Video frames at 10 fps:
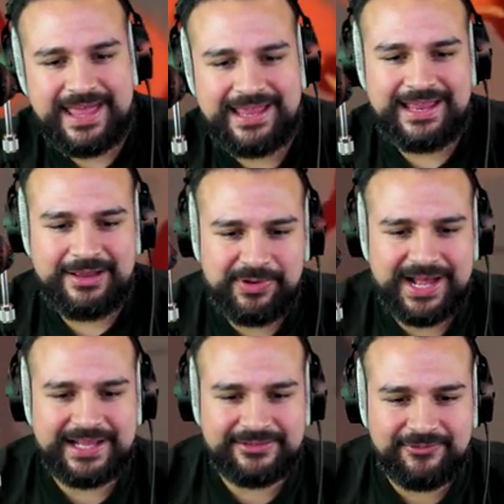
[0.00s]
Hey, we
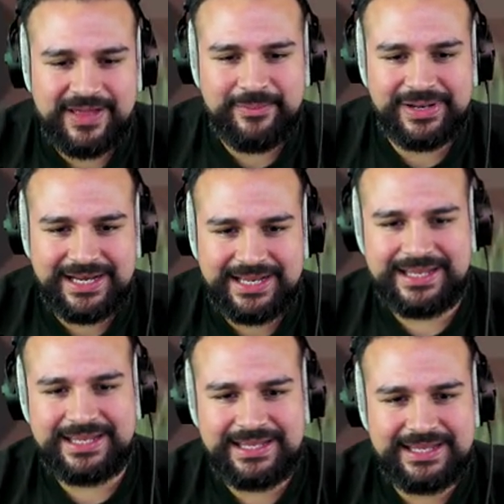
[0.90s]
got the
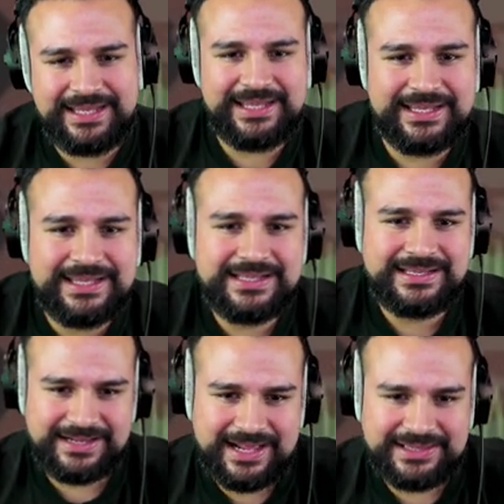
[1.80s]
family.
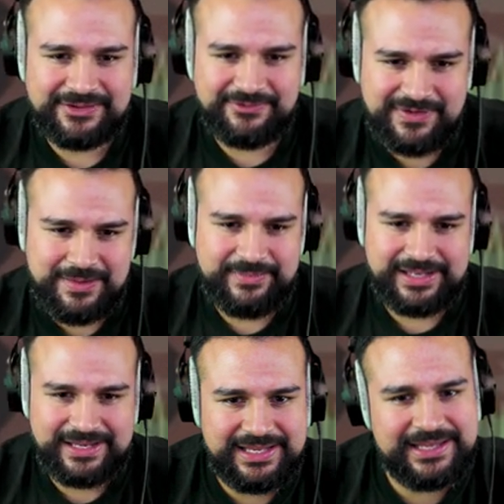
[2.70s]
Got the
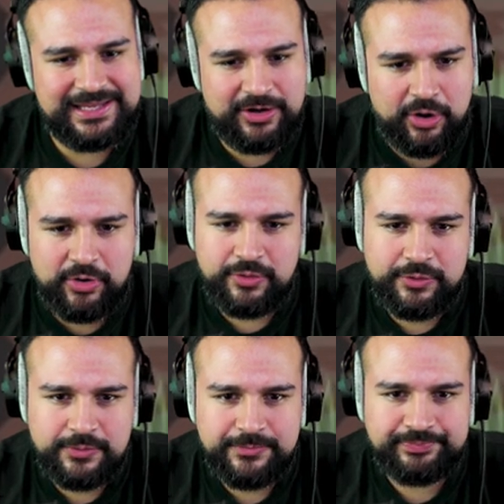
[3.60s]
family. Oh,
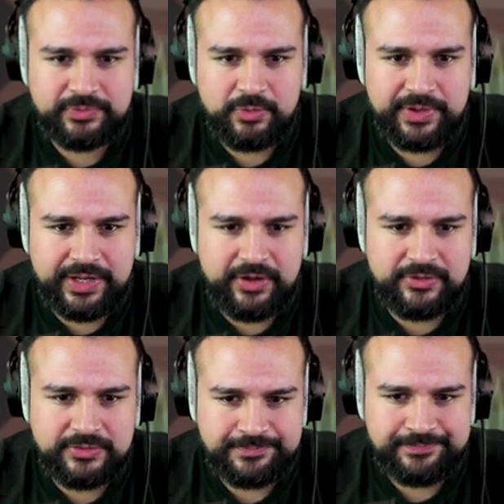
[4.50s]
where'd it
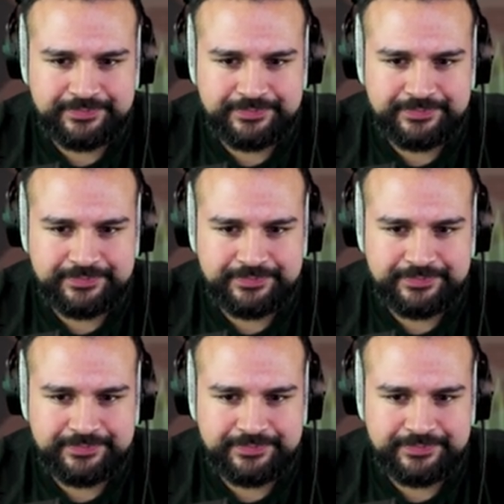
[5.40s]
go?